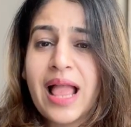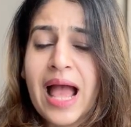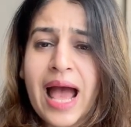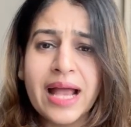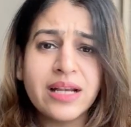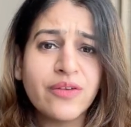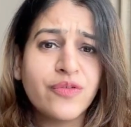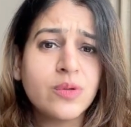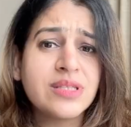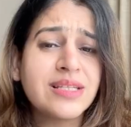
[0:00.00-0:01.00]
and
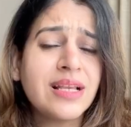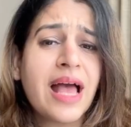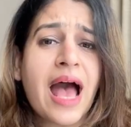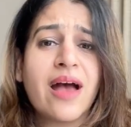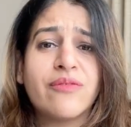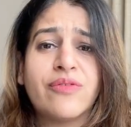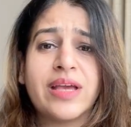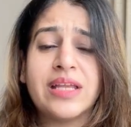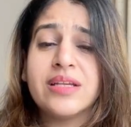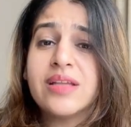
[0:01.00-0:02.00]
if you still have
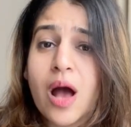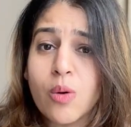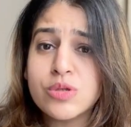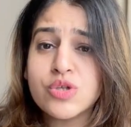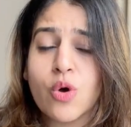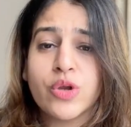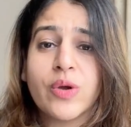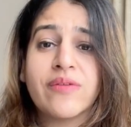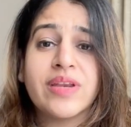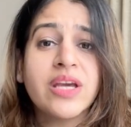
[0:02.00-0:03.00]
any doubts or
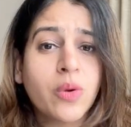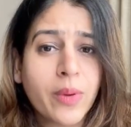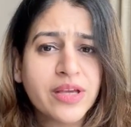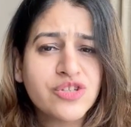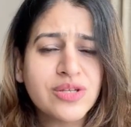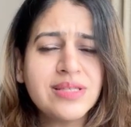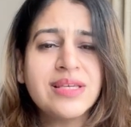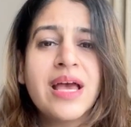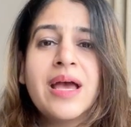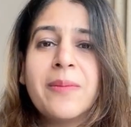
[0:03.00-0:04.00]
you have any
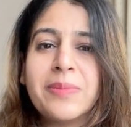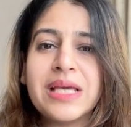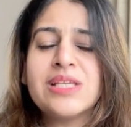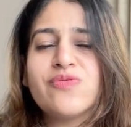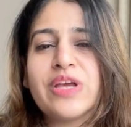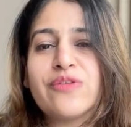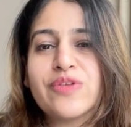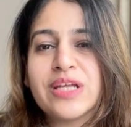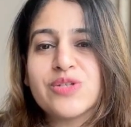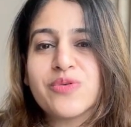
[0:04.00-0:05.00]
questions, please feel
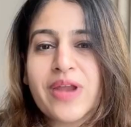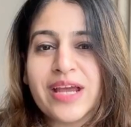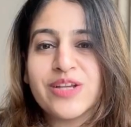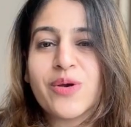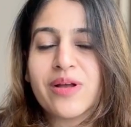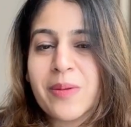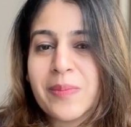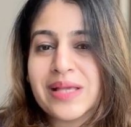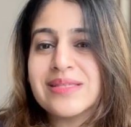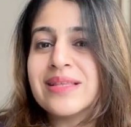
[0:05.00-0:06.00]
free to write your
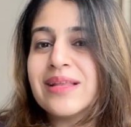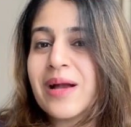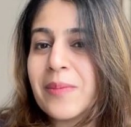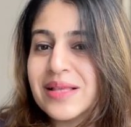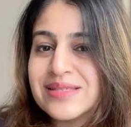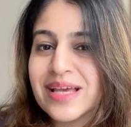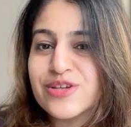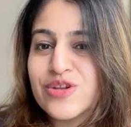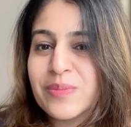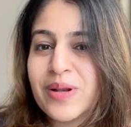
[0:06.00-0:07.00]
comments in the comment
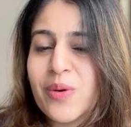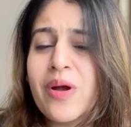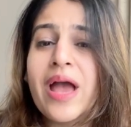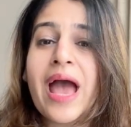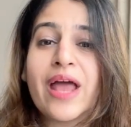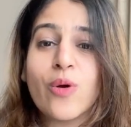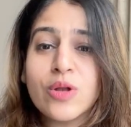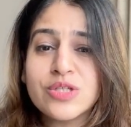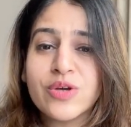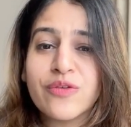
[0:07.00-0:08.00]
section below. And
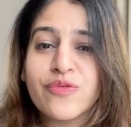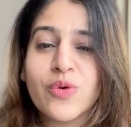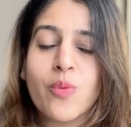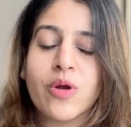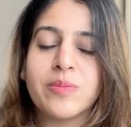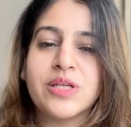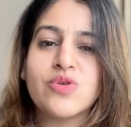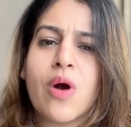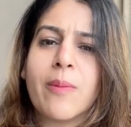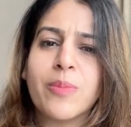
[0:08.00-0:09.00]
also, if you want me
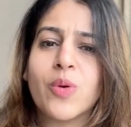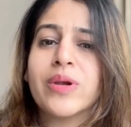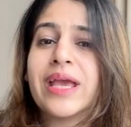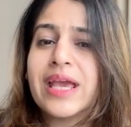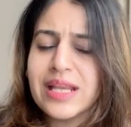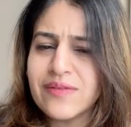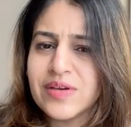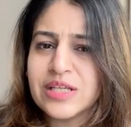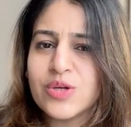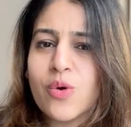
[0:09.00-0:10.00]
to upload any
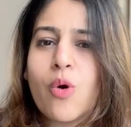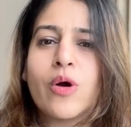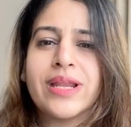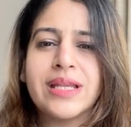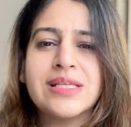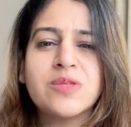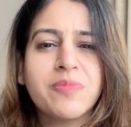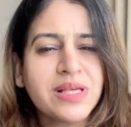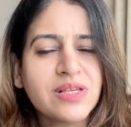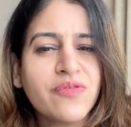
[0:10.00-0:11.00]
video on any
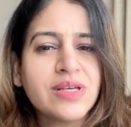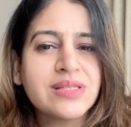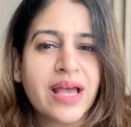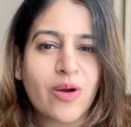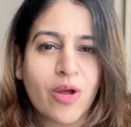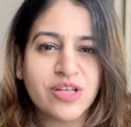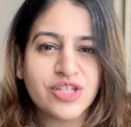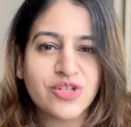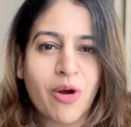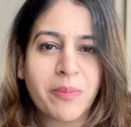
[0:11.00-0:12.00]
specific
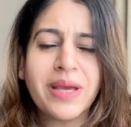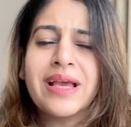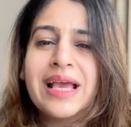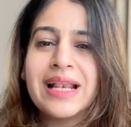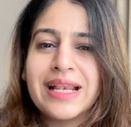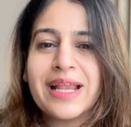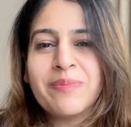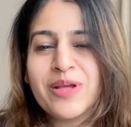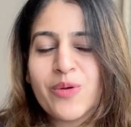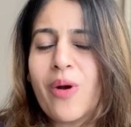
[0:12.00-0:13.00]
psychology topic,
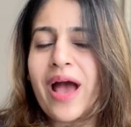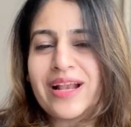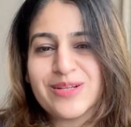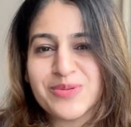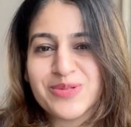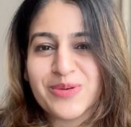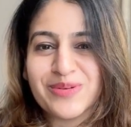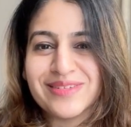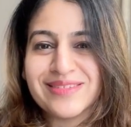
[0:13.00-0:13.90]
let me know, I'll do so.